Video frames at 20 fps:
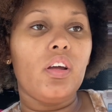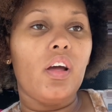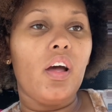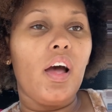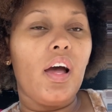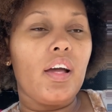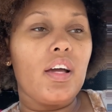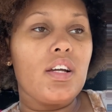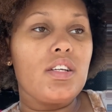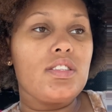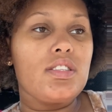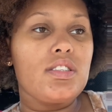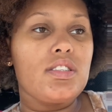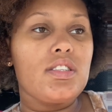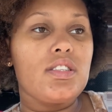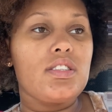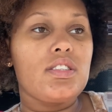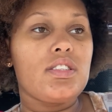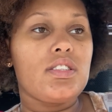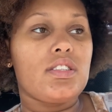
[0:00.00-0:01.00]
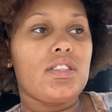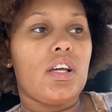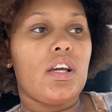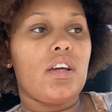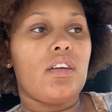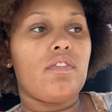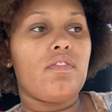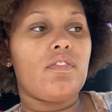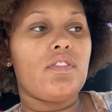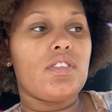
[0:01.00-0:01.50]
I guess this is
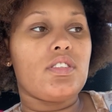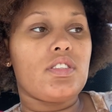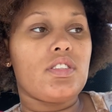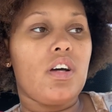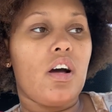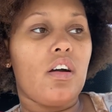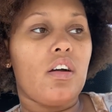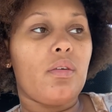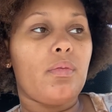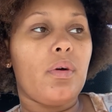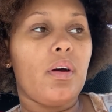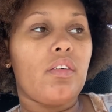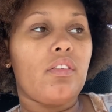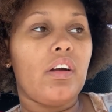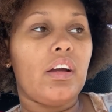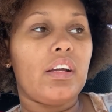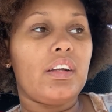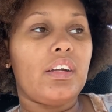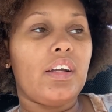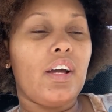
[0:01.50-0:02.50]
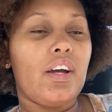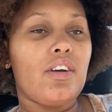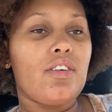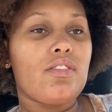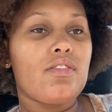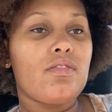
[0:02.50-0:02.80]
safe to talk about right now.